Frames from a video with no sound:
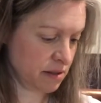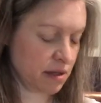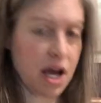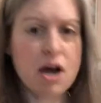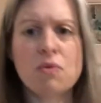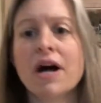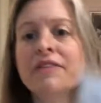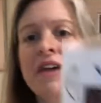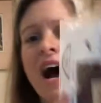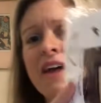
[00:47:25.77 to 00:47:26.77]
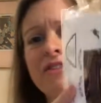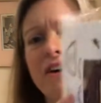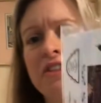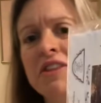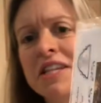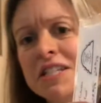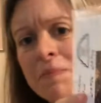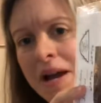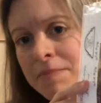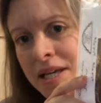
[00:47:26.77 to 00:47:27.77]
Oh, I thought that this
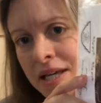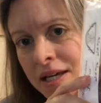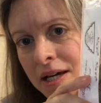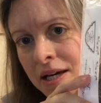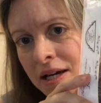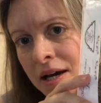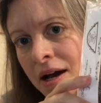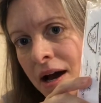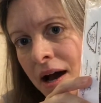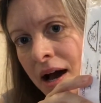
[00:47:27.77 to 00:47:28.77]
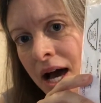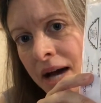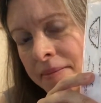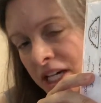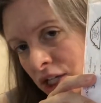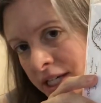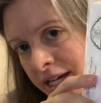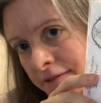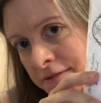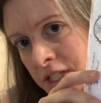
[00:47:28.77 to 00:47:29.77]
might be a good
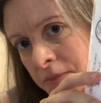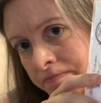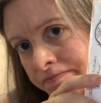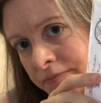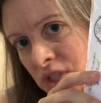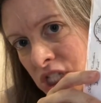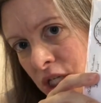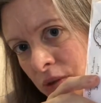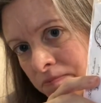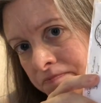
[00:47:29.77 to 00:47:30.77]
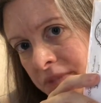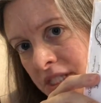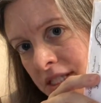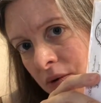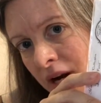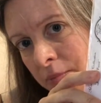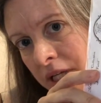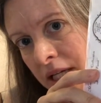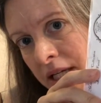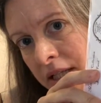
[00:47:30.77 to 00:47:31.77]
gift too, so I put
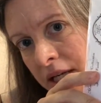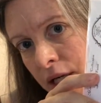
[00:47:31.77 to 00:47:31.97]
it in there.